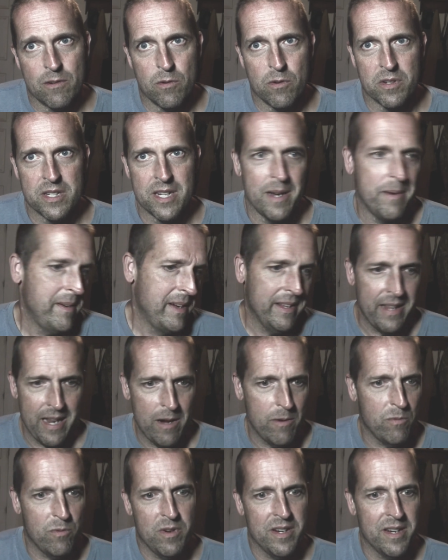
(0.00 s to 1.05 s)
course, I mean,
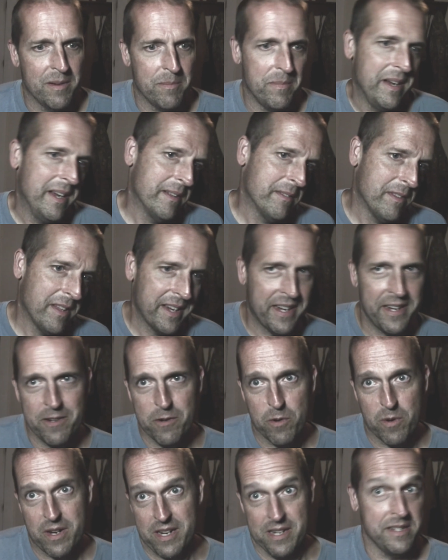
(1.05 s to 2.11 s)
that would have been like,
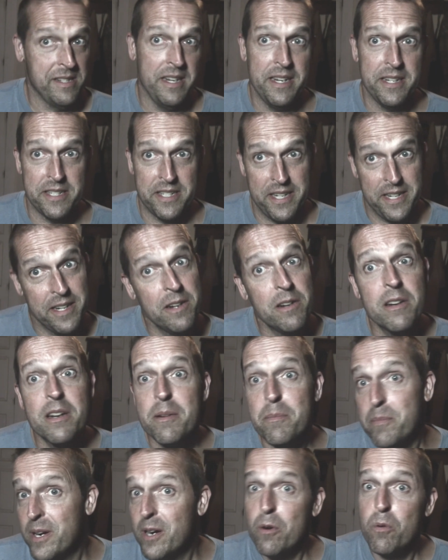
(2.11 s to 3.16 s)
condensing
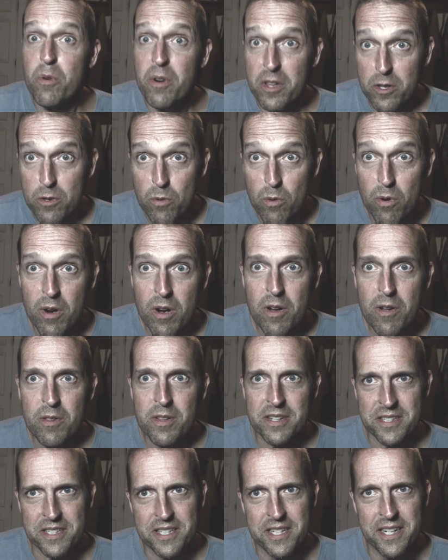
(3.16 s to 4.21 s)
unit built with
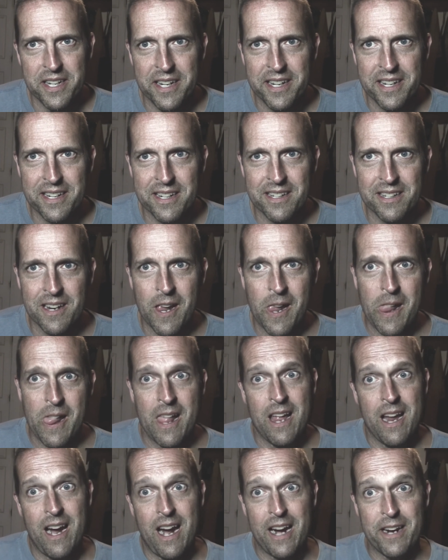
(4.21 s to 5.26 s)
quality. And
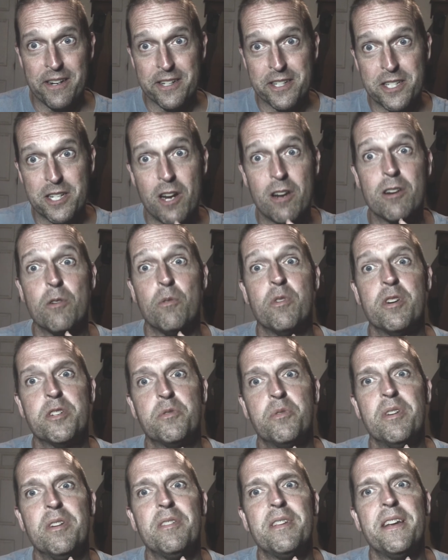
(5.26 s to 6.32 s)
I just thought it
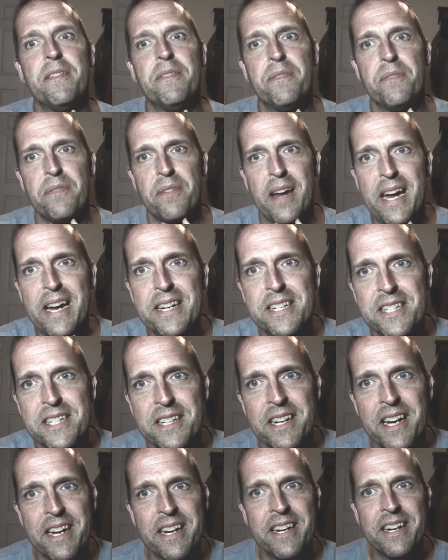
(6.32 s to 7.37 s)
was really
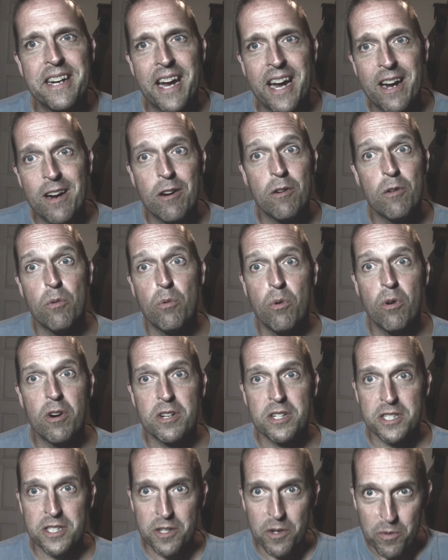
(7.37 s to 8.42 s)
fascinating how it
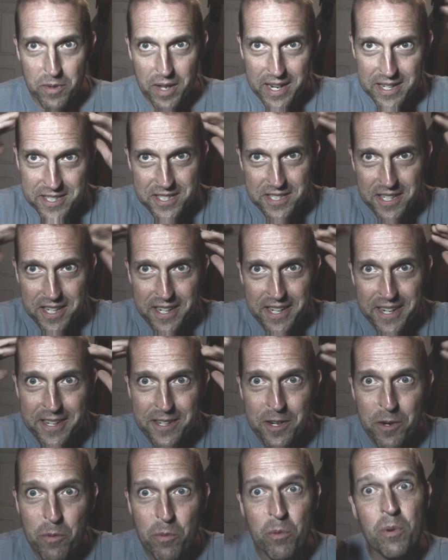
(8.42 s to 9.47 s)
works. So that's like,
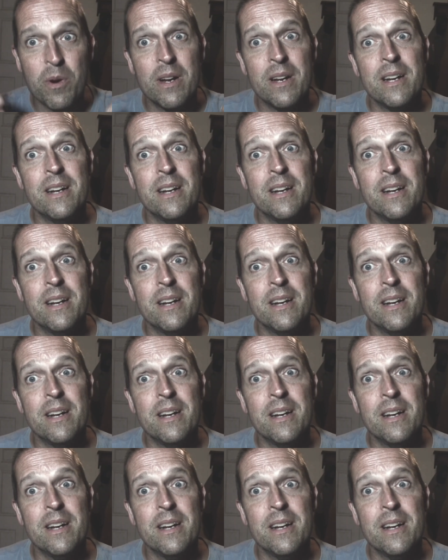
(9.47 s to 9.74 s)
a